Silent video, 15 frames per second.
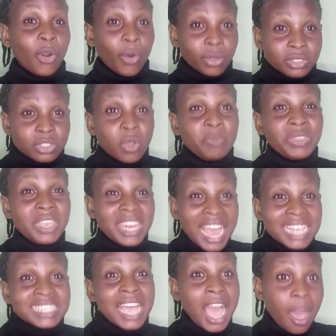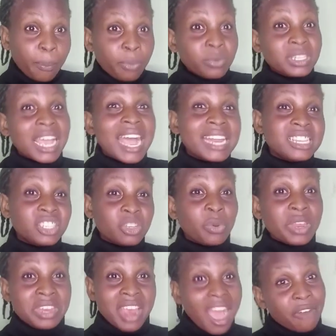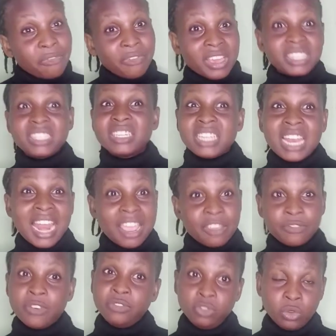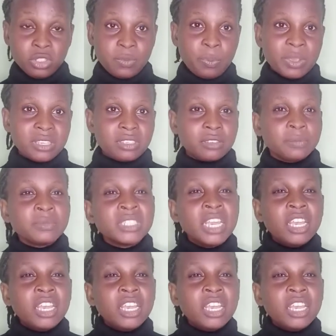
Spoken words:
something has happened and is already affecting the life of those person.